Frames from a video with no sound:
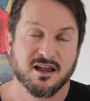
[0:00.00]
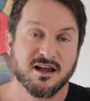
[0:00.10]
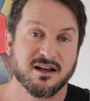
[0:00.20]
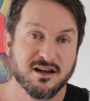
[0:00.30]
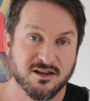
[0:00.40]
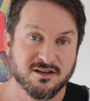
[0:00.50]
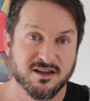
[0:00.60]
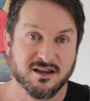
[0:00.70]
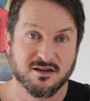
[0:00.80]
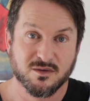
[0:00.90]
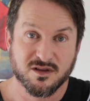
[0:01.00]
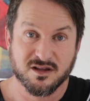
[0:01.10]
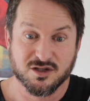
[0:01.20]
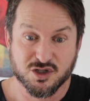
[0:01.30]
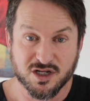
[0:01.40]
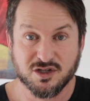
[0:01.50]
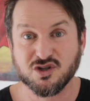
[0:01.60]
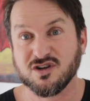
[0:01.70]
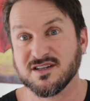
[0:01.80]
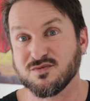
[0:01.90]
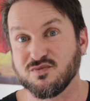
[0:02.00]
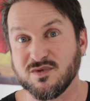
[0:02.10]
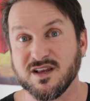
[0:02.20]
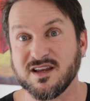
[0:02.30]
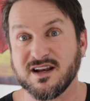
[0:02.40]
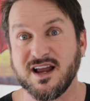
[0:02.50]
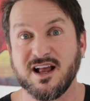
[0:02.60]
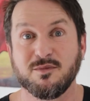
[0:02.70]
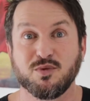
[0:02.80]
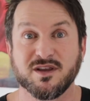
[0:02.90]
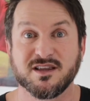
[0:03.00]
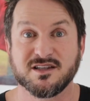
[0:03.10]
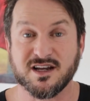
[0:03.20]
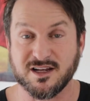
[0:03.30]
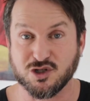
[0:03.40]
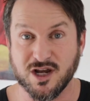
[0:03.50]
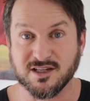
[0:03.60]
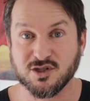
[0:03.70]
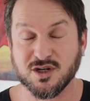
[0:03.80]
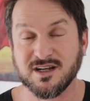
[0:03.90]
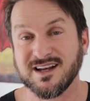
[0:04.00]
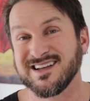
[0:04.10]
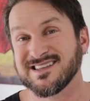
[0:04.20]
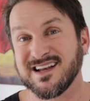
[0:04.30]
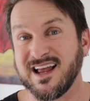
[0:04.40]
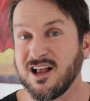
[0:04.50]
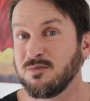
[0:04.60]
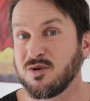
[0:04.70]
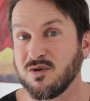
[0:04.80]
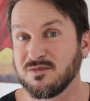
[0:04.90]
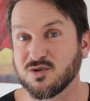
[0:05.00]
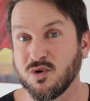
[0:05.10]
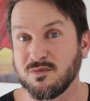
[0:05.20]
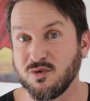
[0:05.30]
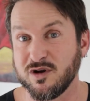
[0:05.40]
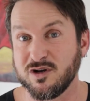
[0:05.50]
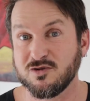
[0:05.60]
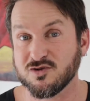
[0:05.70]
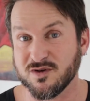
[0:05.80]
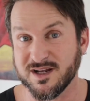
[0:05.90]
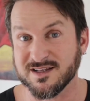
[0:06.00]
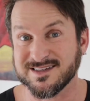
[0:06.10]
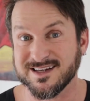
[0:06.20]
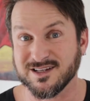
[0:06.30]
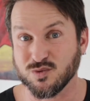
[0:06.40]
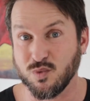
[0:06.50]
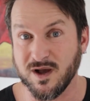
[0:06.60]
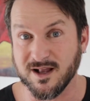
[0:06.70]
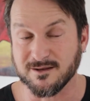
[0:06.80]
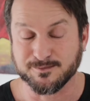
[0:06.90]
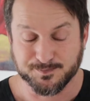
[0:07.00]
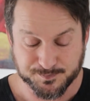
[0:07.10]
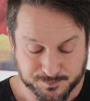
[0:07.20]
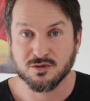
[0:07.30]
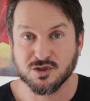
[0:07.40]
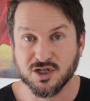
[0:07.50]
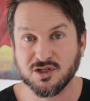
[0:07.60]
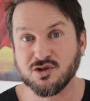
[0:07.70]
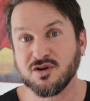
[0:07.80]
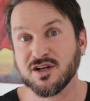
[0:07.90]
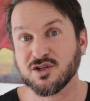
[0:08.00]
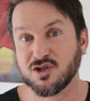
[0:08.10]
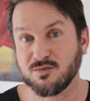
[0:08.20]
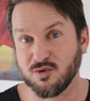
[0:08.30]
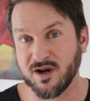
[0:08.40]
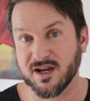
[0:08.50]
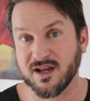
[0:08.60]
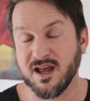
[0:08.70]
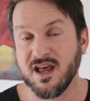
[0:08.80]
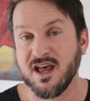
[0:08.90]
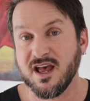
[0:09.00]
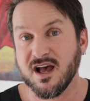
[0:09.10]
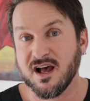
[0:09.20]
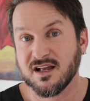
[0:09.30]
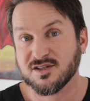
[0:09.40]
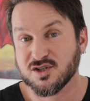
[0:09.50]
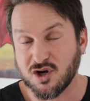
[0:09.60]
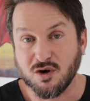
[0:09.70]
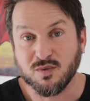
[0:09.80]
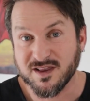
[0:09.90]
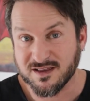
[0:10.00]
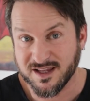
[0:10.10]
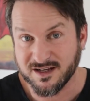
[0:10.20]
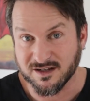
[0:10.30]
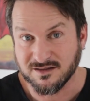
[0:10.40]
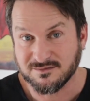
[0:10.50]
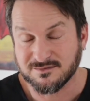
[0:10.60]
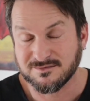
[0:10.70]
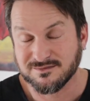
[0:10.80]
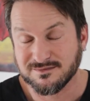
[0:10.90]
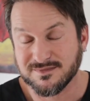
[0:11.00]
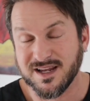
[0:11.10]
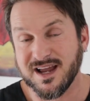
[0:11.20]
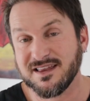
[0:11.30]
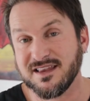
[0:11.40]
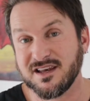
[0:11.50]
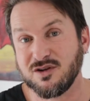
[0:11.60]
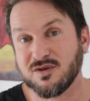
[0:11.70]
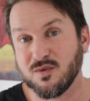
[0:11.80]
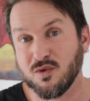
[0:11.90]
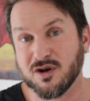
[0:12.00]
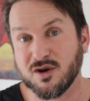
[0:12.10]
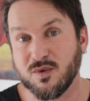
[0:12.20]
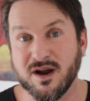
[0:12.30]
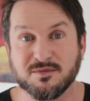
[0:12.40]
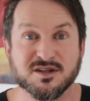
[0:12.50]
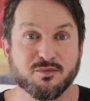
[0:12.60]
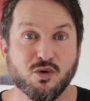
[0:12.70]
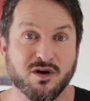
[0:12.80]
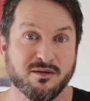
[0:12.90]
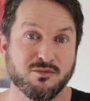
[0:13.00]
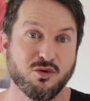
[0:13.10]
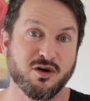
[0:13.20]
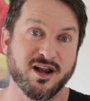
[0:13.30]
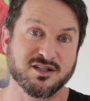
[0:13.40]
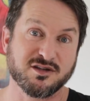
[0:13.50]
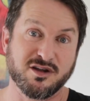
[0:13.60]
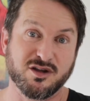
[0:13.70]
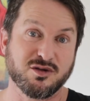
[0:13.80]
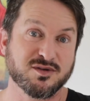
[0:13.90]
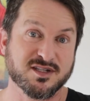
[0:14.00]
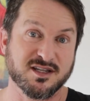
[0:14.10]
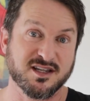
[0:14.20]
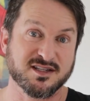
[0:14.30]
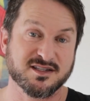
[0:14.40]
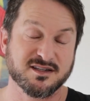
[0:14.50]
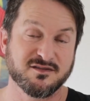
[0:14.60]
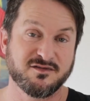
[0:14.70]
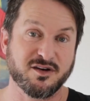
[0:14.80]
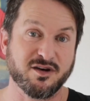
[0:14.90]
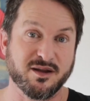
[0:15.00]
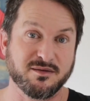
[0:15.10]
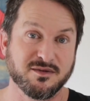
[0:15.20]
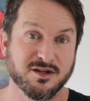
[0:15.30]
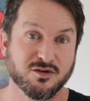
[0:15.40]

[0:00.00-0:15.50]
Another thing, the ginger is really going to help with digestion, and it's going to help you absorb more nutrients as well. So ginger and turmeric, start with a little, and then you can work your way up to more and more as you get used to this very